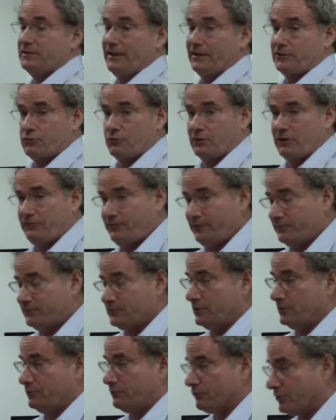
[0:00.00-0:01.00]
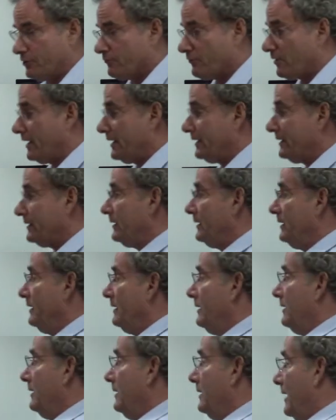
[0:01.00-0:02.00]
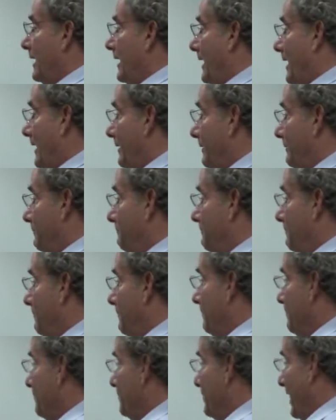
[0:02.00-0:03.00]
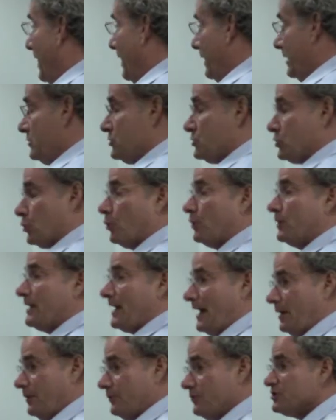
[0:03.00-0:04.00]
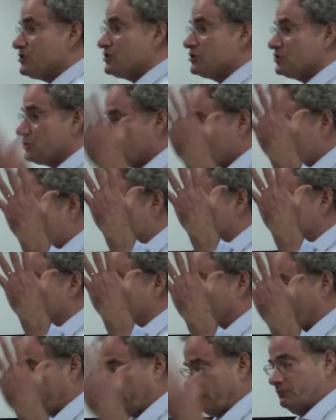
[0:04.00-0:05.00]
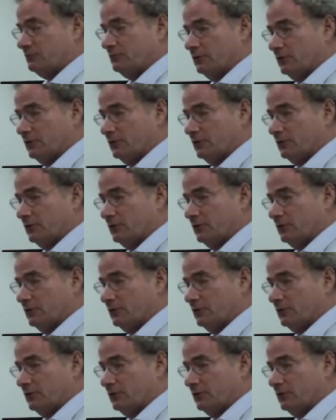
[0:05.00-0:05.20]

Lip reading: in that 2015 rewrite, they tore down the ceiling,